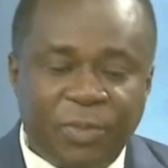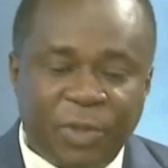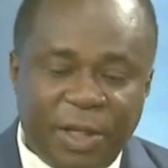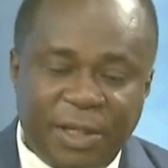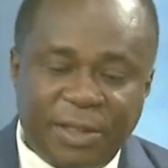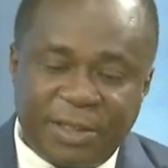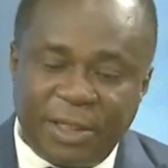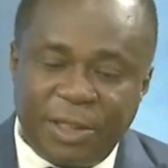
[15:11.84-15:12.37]

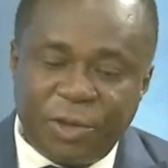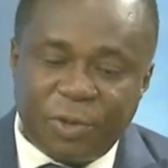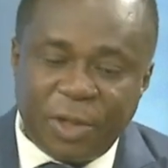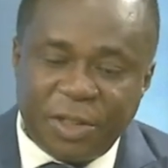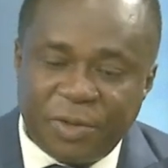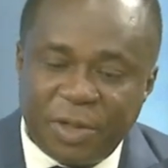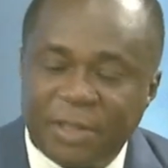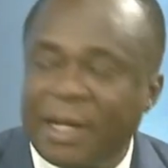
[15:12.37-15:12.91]
is
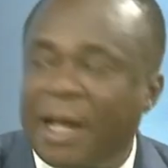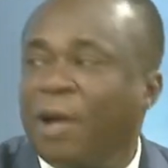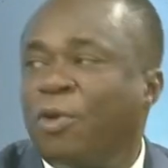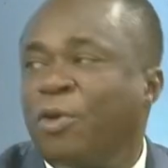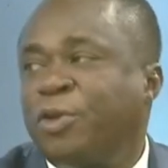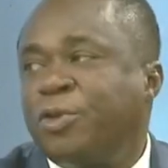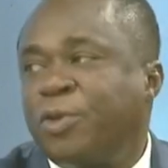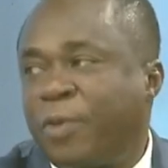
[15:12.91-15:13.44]
interest rates are
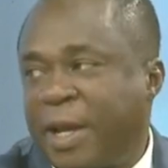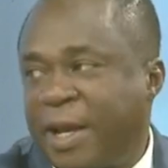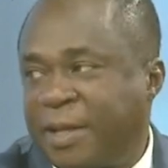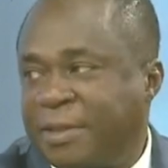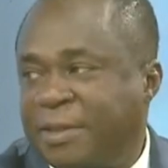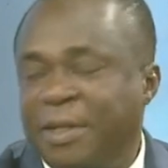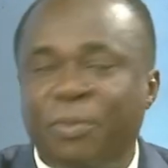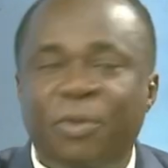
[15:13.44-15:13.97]
going to
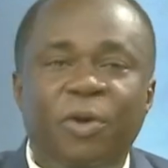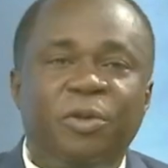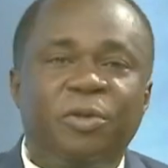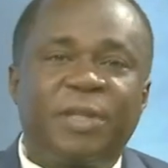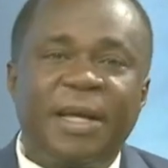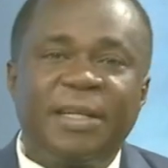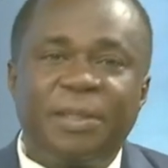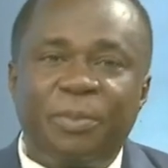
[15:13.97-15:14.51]
rise. The more you
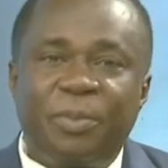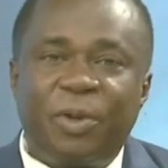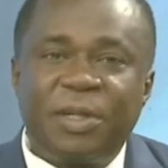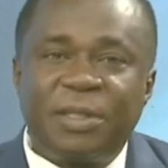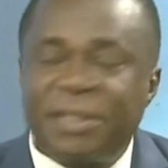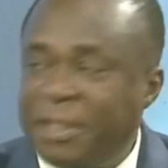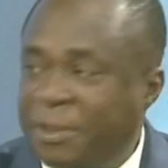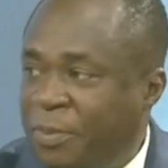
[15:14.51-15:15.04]
tighten
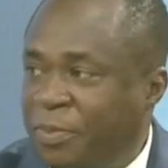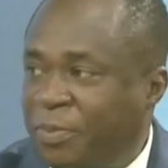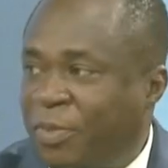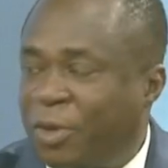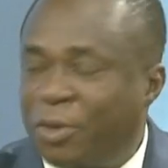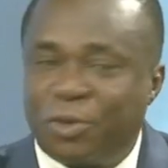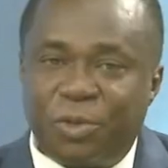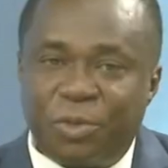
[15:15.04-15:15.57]
policy
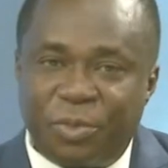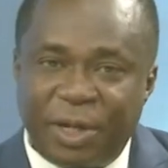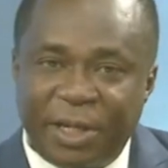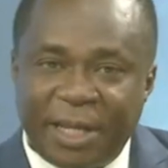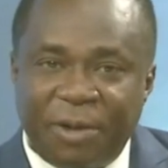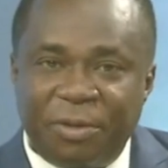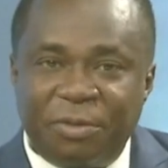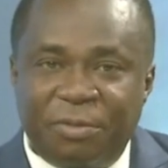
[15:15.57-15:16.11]
to bring
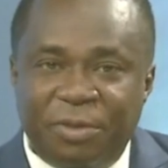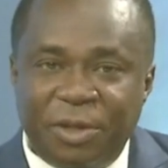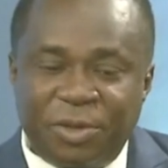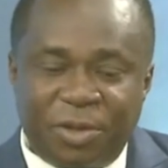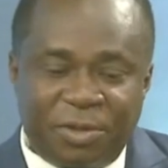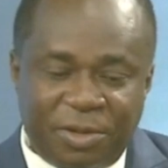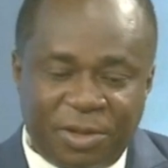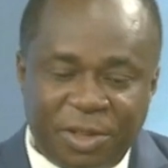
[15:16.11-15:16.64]
down
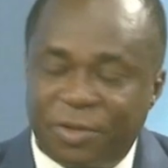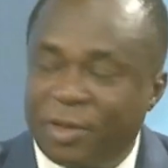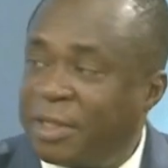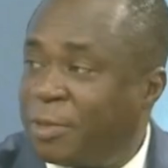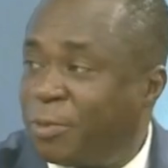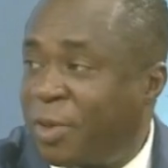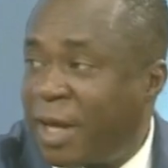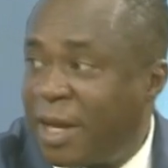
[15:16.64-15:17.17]
inflation,
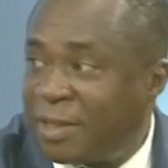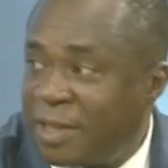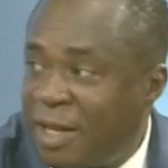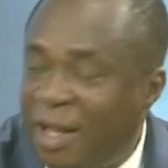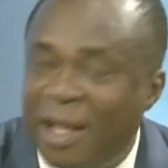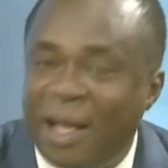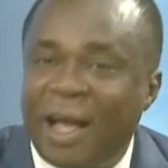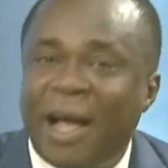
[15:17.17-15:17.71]
interest will rise.
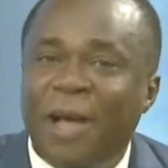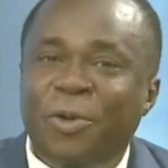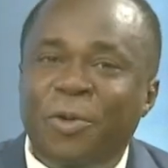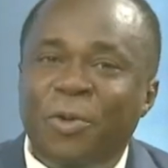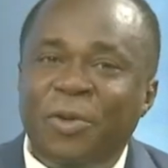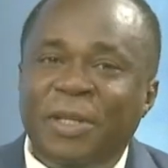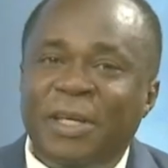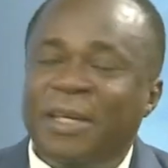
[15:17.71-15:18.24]
I
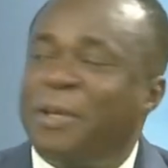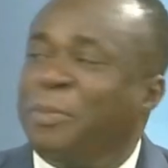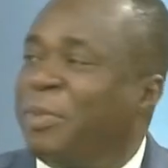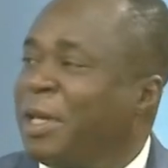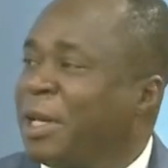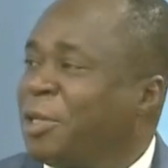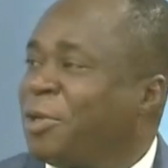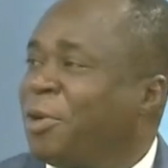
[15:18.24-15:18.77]
know the
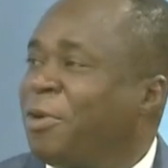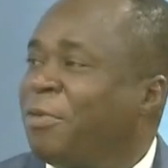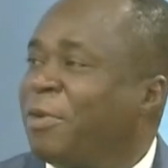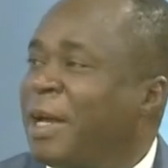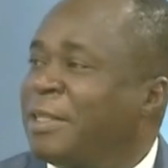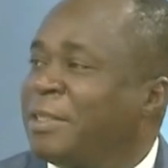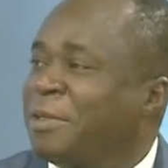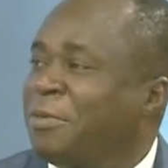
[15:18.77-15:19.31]
implication of
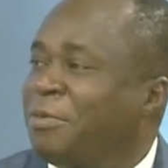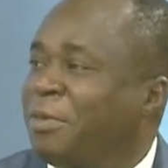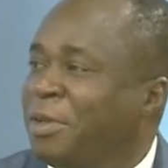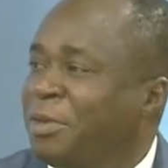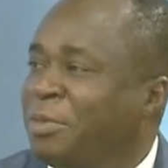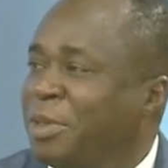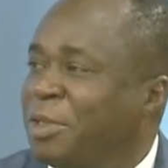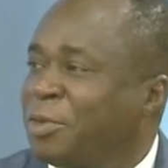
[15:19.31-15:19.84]
rising
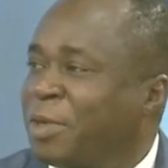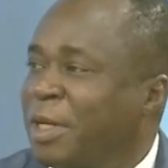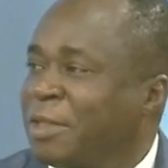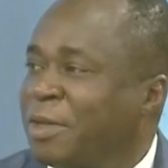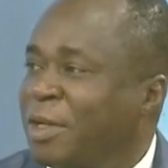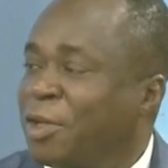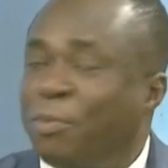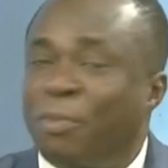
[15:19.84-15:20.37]

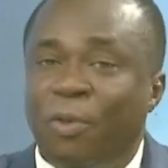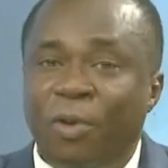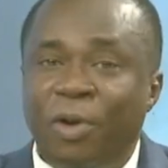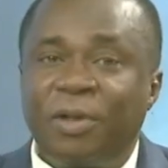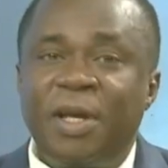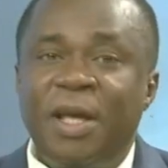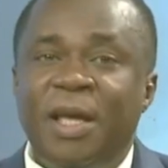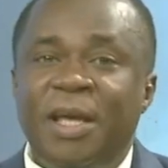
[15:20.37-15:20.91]
interest rates. Number
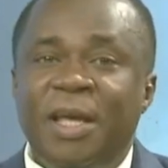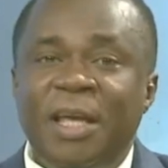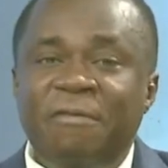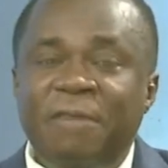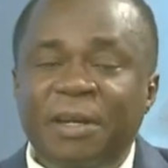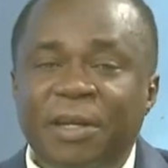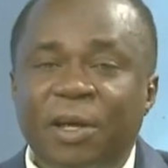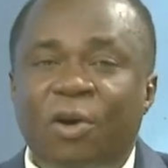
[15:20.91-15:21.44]
one, I
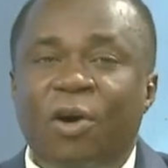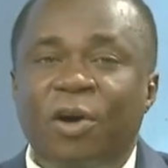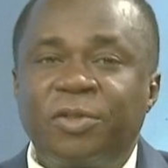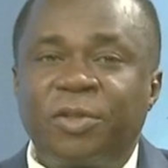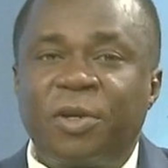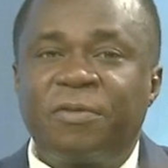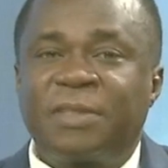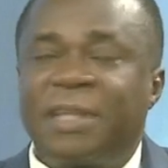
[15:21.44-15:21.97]
think the
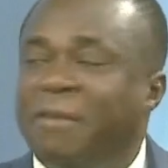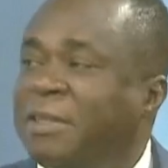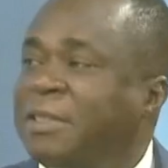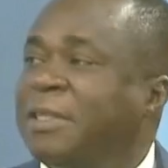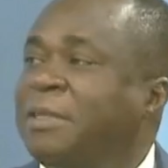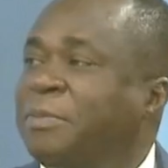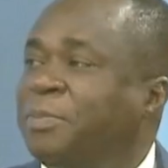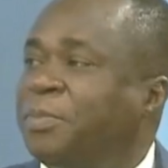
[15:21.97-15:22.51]
cost of
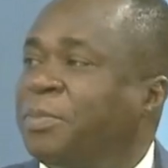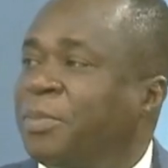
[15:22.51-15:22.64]
servicing